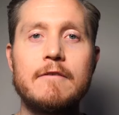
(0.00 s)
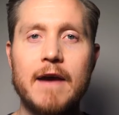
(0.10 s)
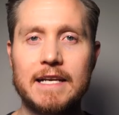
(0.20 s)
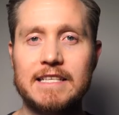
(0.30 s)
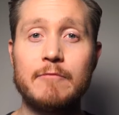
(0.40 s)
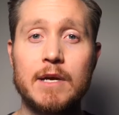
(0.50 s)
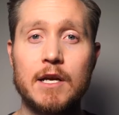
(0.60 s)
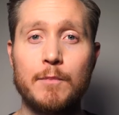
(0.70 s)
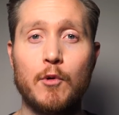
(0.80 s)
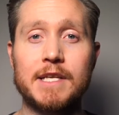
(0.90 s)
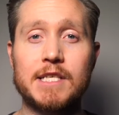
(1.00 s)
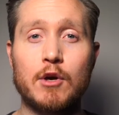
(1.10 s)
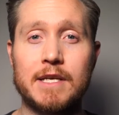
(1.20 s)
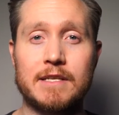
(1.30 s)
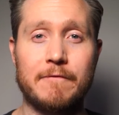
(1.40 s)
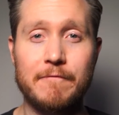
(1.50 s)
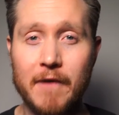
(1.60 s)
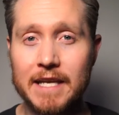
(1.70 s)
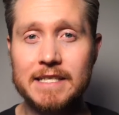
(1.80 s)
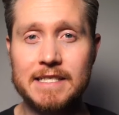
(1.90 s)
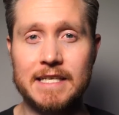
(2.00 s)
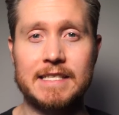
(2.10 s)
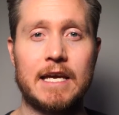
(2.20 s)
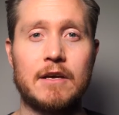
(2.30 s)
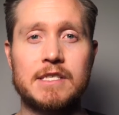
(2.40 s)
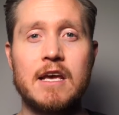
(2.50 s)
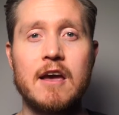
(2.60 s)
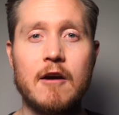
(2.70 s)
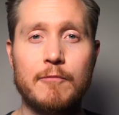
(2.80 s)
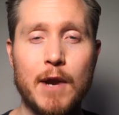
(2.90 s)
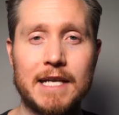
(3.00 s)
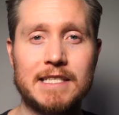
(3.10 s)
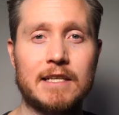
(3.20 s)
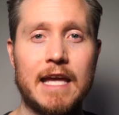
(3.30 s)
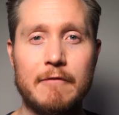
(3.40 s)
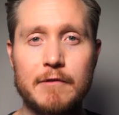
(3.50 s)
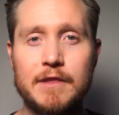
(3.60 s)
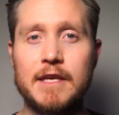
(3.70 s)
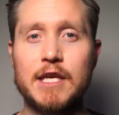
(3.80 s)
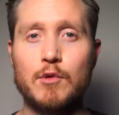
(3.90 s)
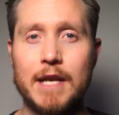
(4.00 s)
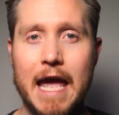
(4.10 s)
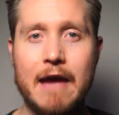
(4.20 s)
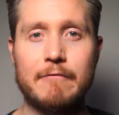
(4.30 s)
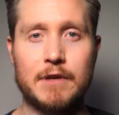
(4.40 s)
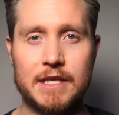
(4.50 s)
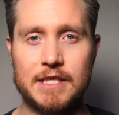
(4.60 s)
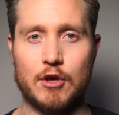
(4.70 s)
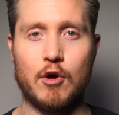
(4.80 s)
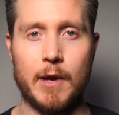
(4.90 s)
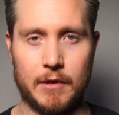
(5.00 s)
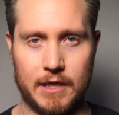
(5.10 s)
In fact, I've made it a point to go into the finest details of practically everything you would ever need to know about